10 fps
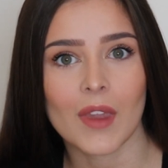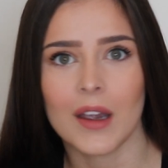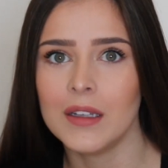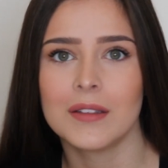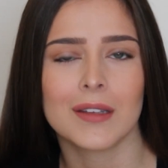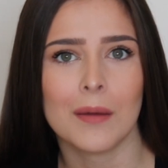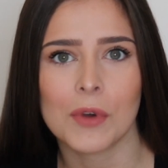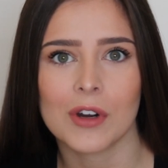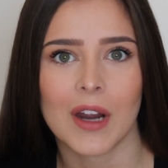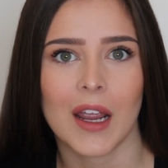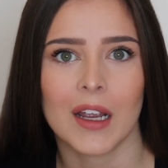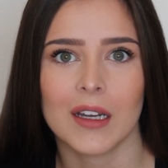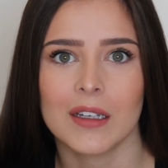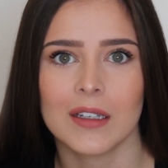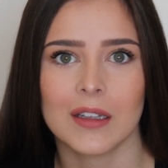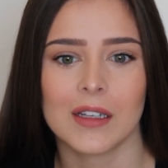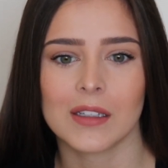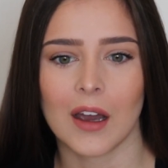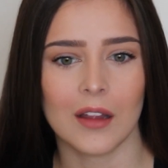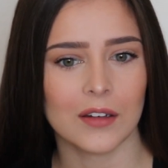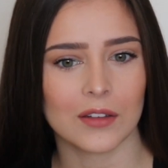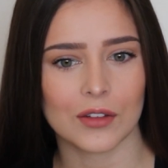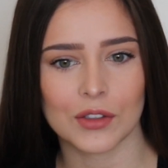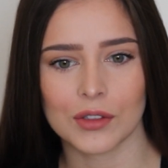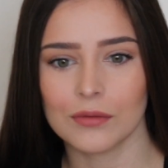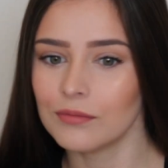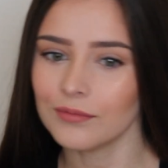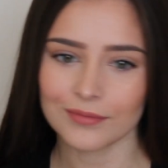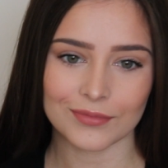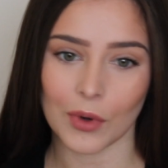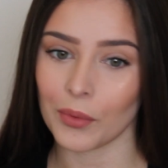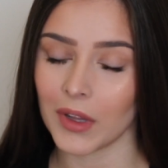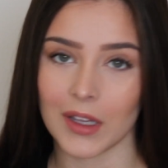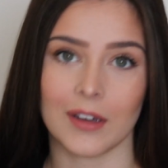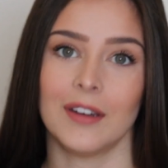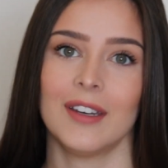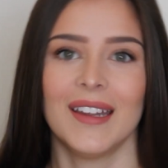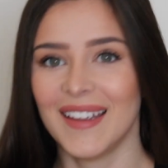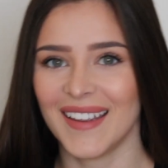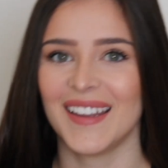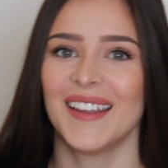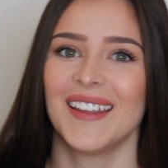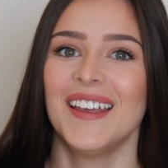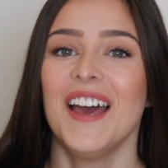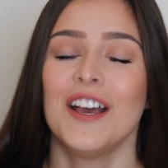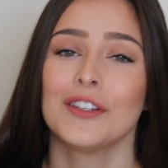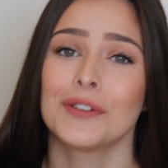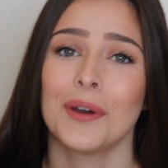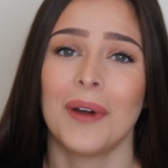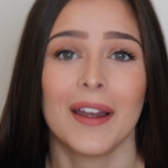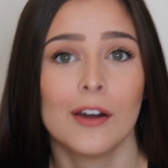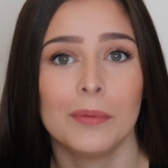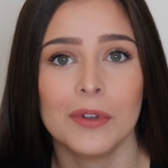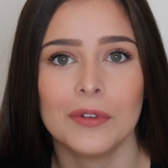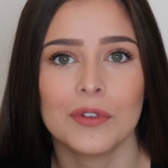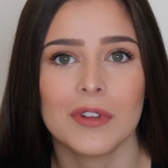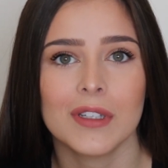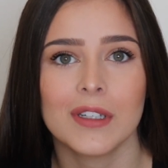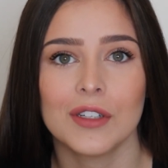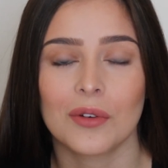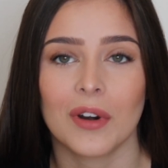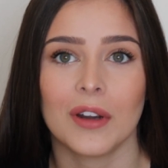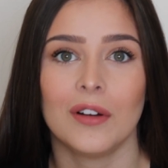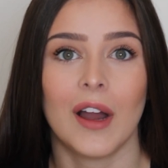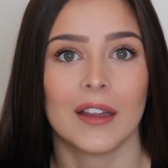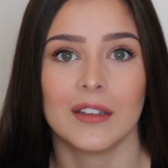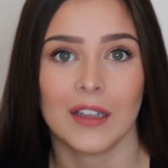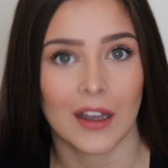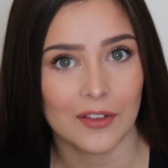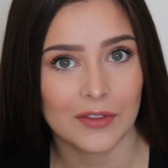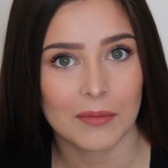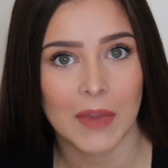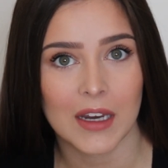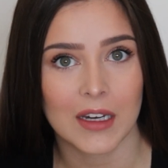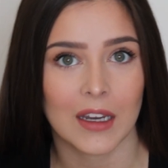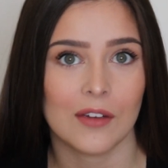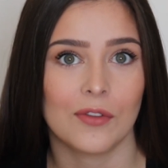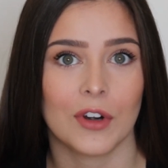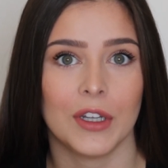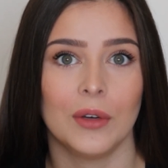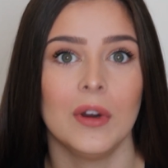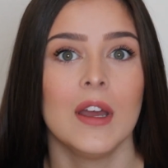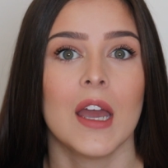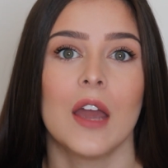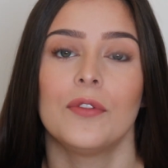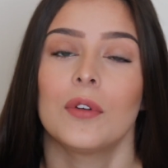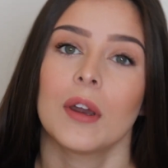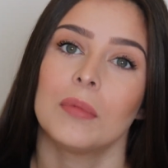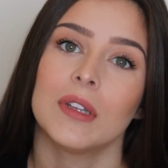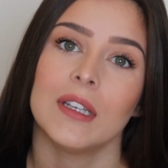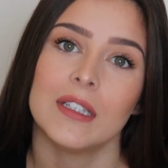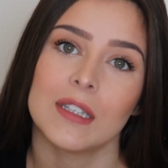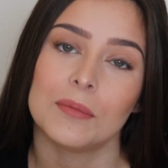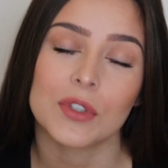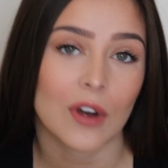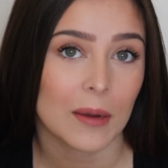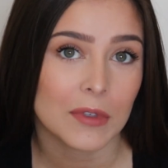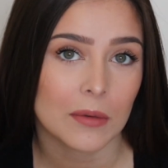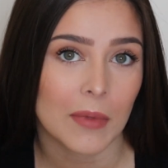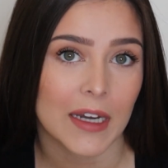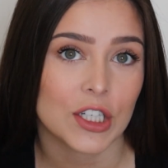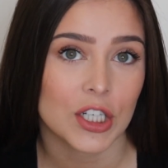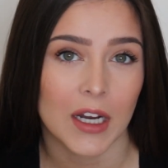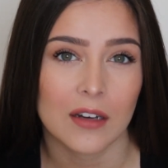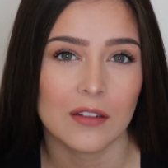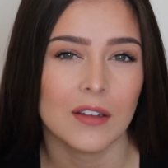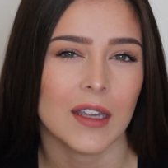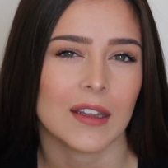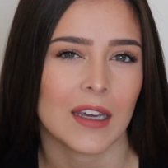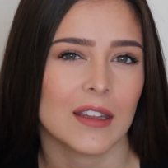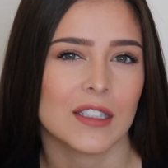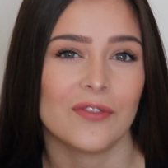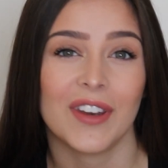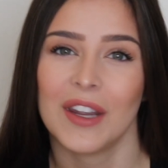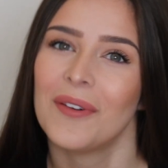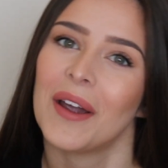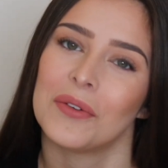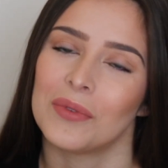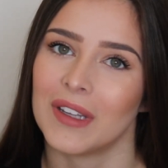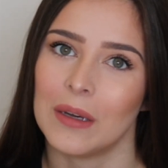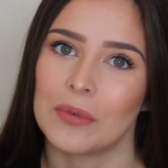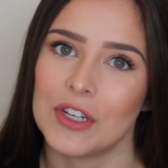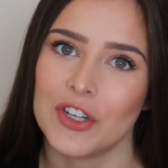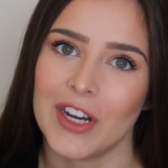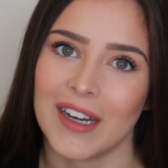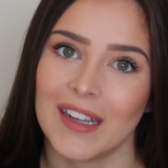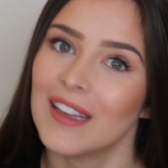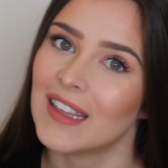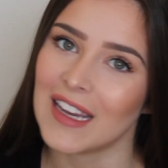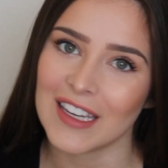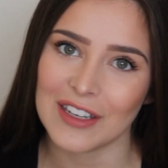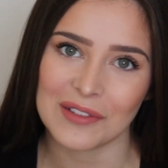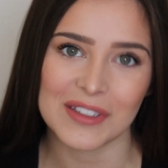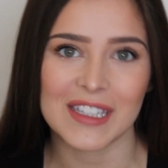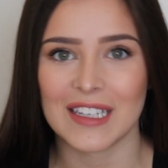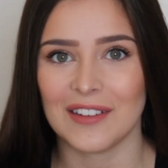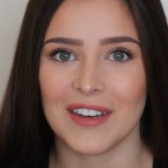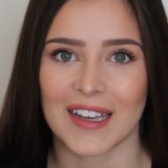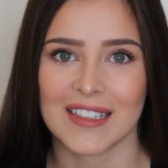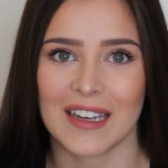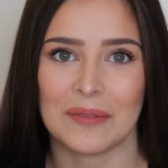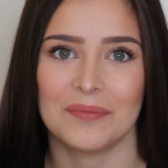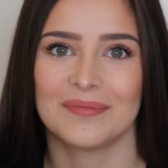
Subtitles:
it's summer and this color looks really good. So I hope you enjoyed this tutorial. I loved making it for you. If you can please subscribe to my channel and like this video, I'd really appreciate it. Thank you. See you next time.